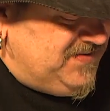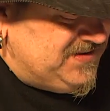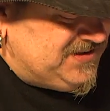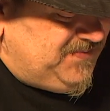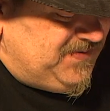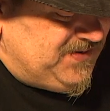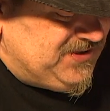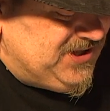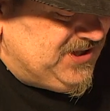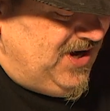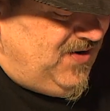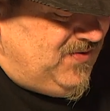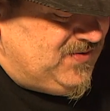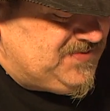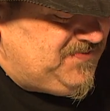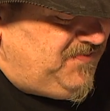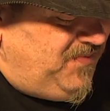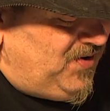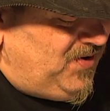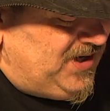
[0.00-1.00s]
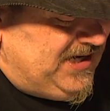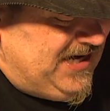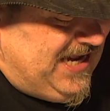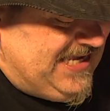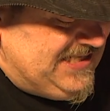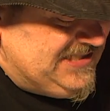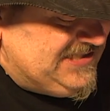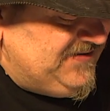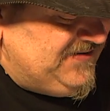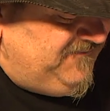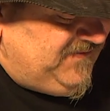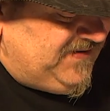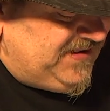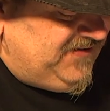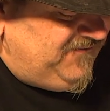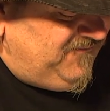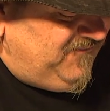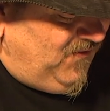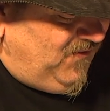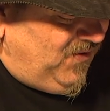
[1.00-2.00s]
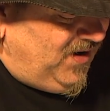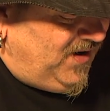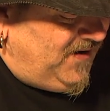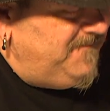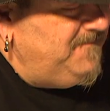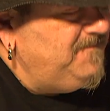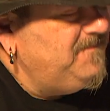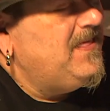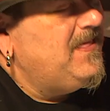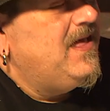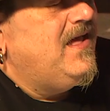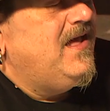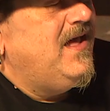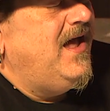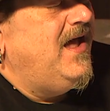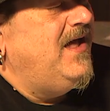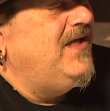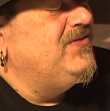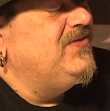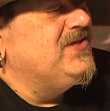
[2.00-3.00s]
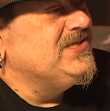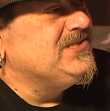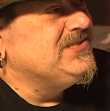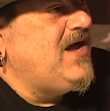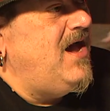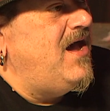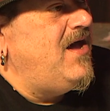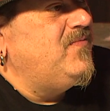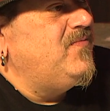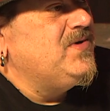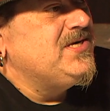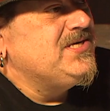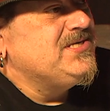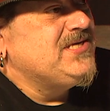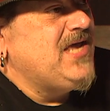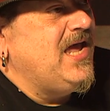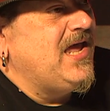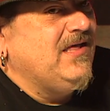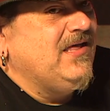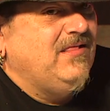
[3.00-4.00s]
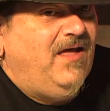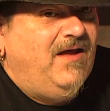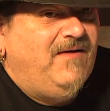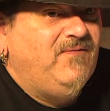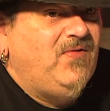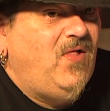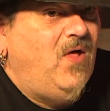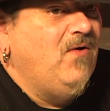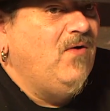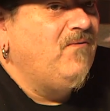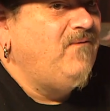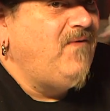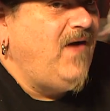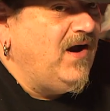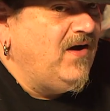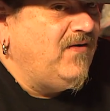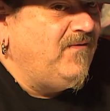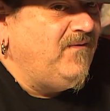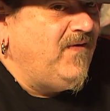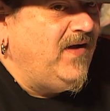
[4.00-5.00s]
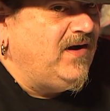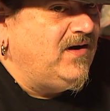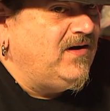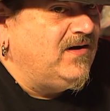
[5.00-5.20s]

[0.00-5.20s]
Pursel was born in 1854, and this guy was a lifelong firefighter.